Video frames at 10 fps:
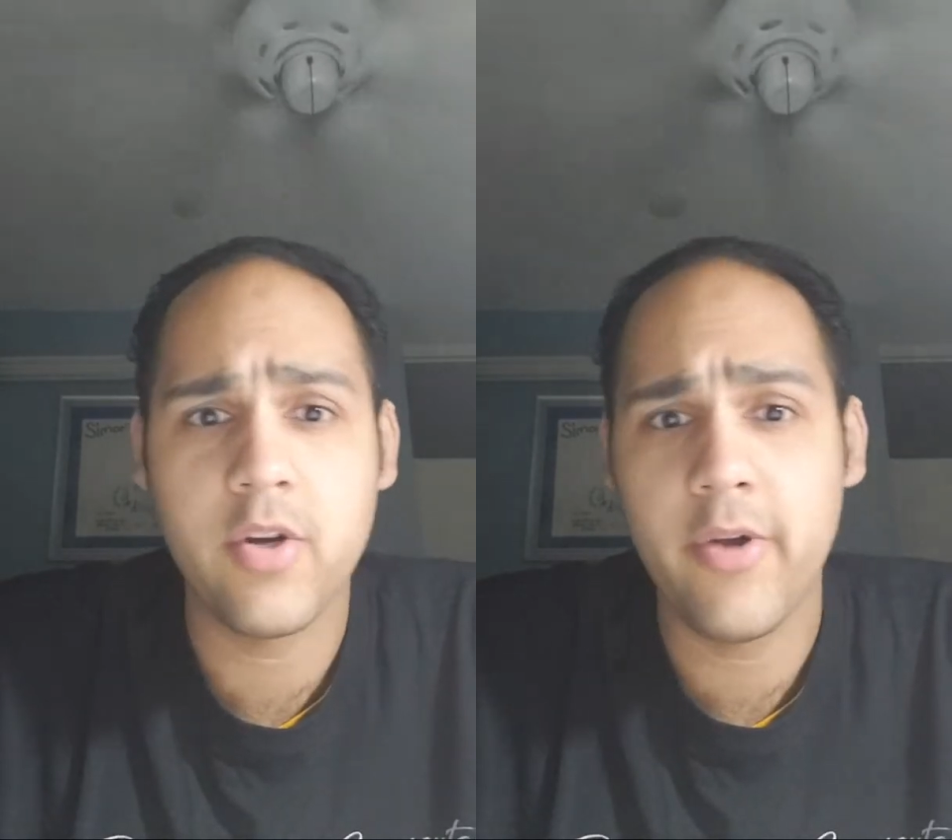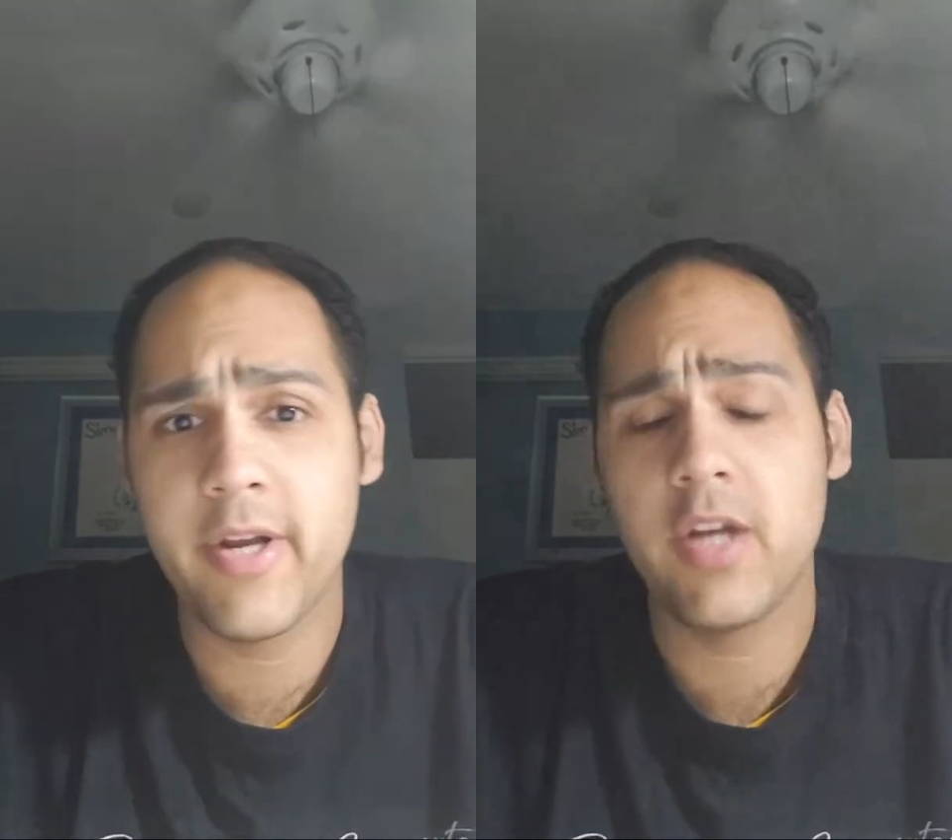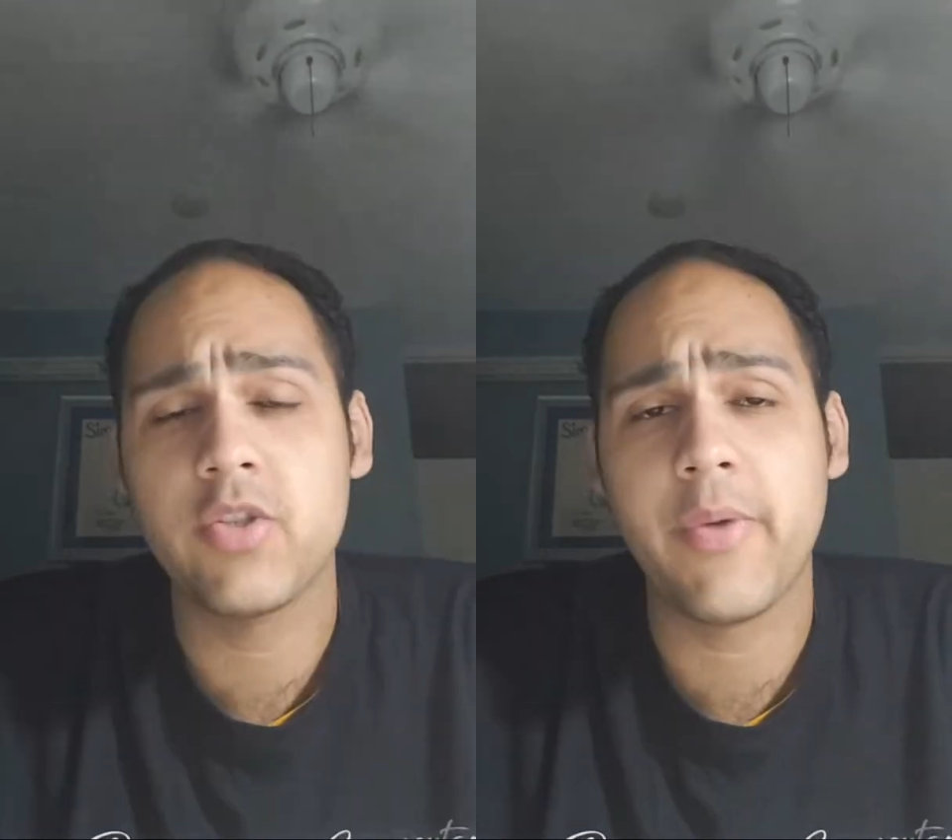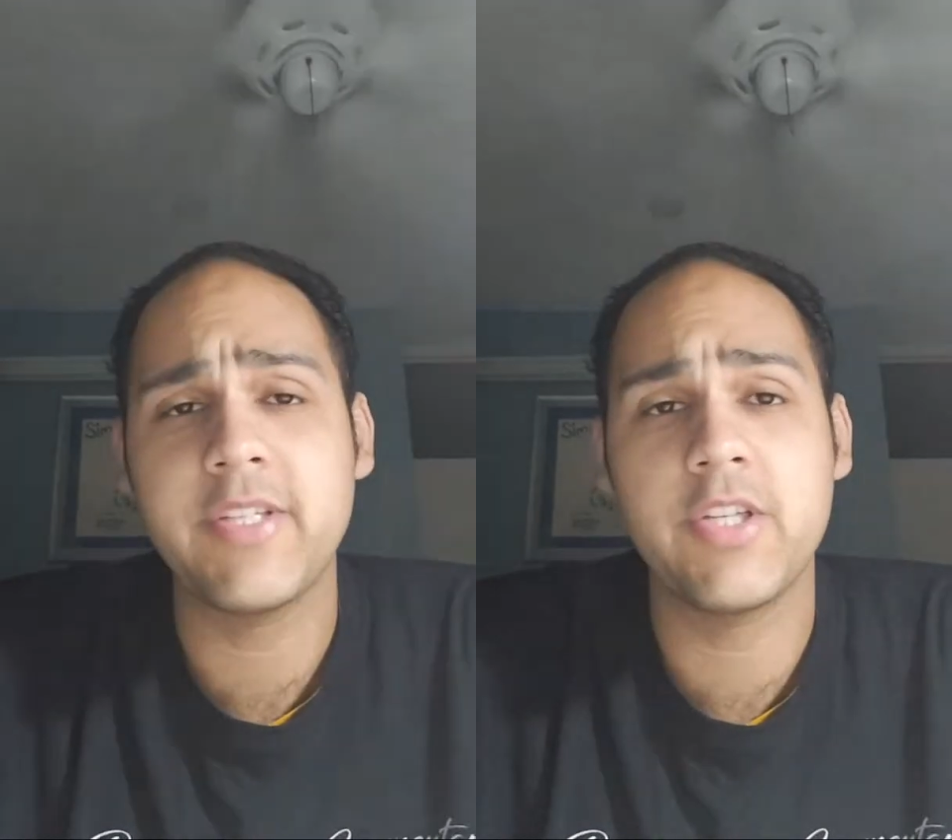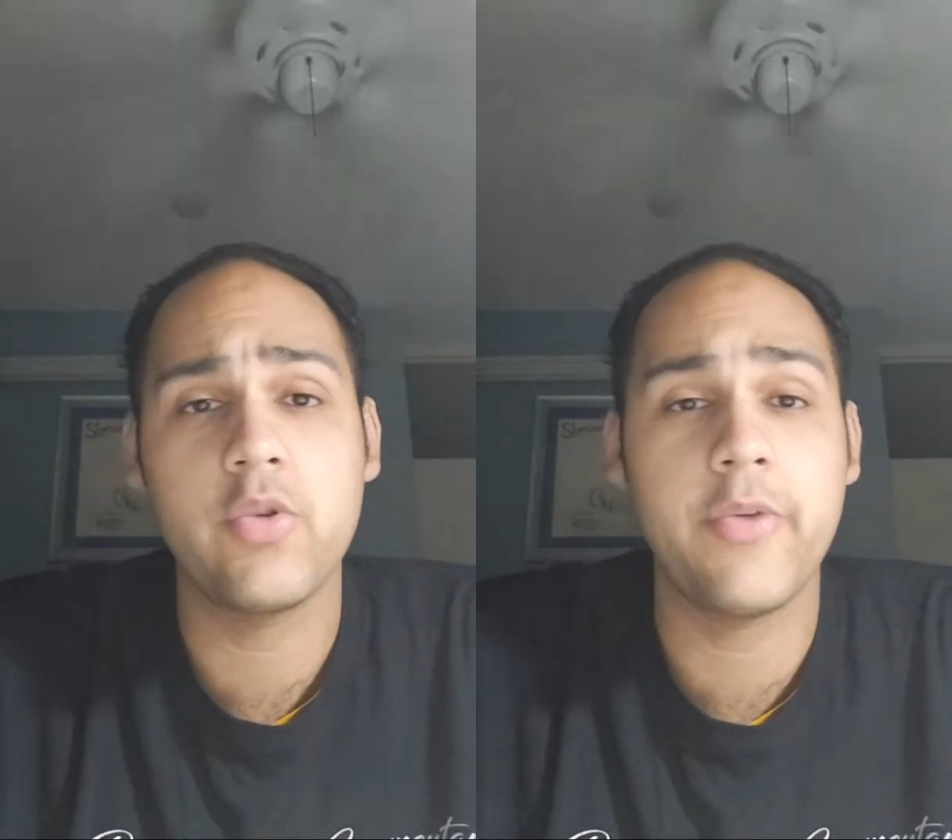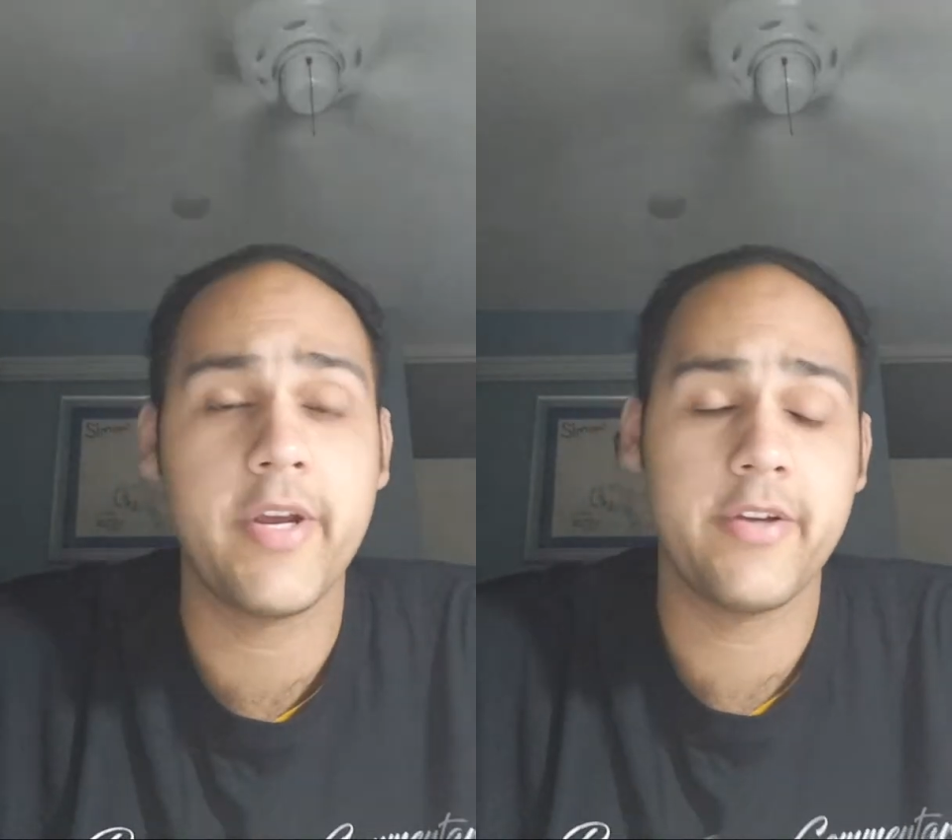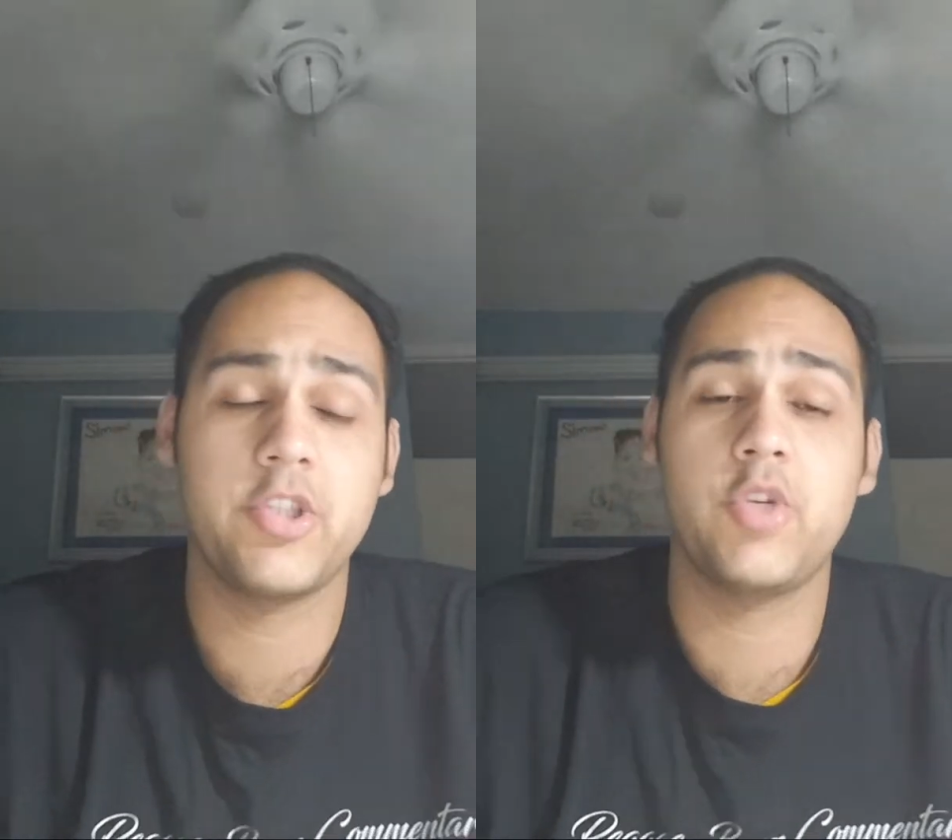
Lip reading: going on 22 years,